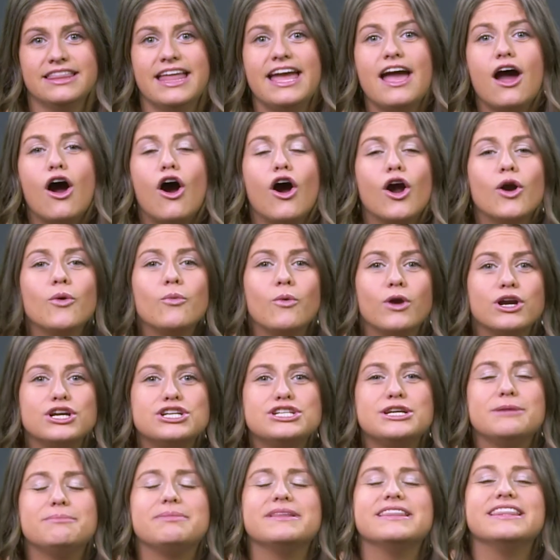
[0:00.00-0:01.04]
Let our
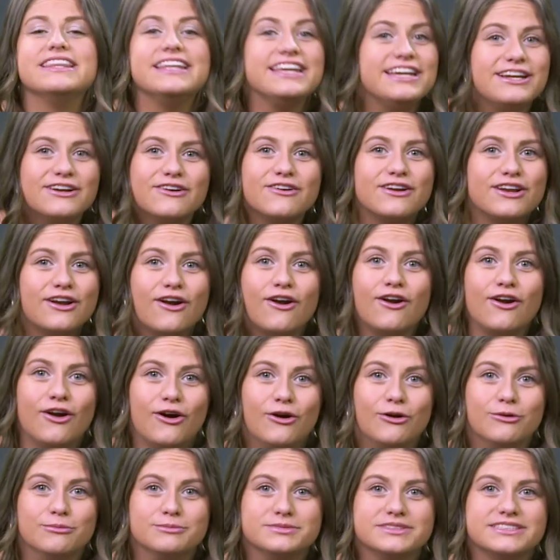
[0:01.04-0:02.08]
worship linger in our
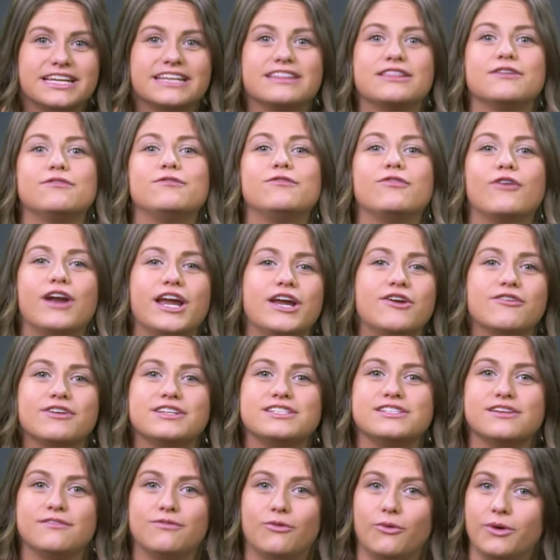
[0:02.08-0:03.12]
homes like the
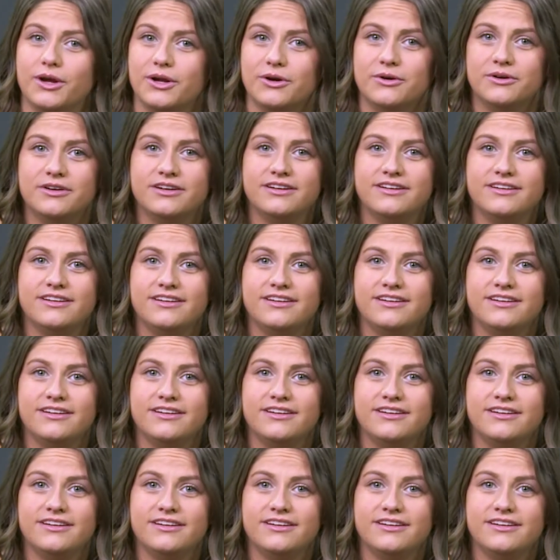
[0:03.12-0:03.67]
fragrance of oil.